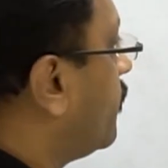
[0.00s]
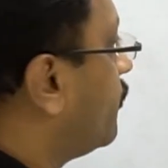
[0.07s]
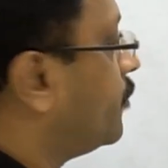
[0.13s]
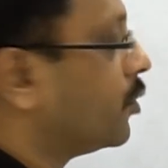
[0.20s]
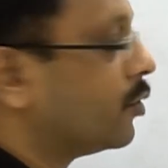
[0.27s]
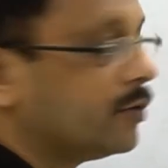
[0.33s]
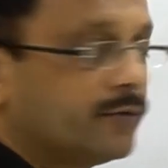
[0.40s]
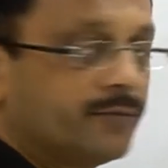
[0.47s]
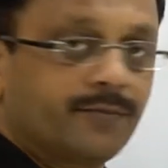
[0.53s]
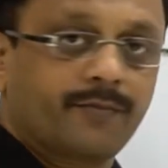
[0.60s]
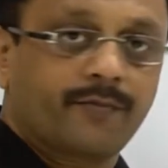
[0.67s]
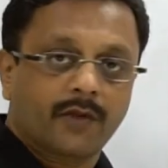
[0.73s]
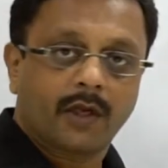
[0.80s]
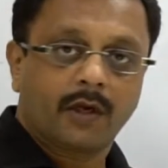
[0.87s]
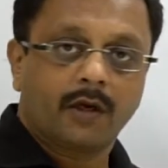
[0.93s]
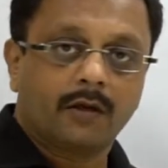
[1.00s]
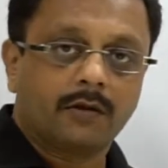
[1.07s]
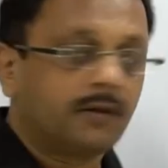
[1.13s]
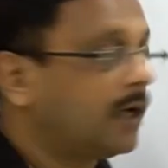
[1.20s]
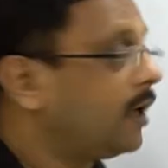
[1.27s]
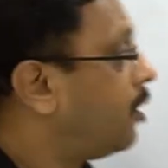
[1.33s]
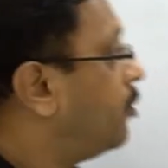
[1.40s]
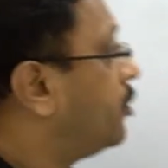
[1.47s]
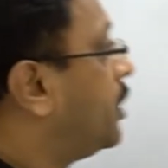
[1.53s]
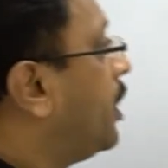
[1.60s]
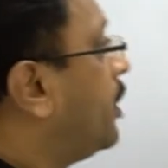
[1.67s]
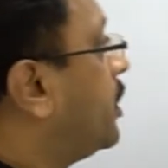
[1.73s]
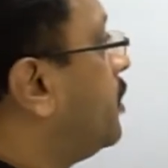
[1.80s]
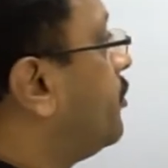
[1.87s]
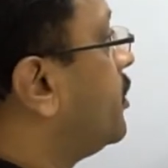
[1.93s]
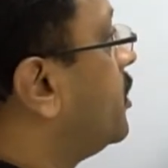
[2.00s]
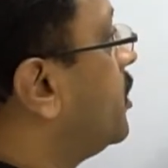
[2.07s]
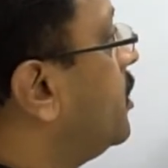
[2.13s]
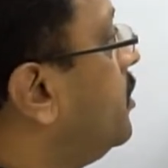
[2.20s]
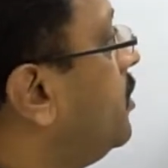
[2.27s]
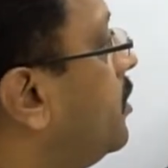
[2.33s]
of the cone. Now they are given the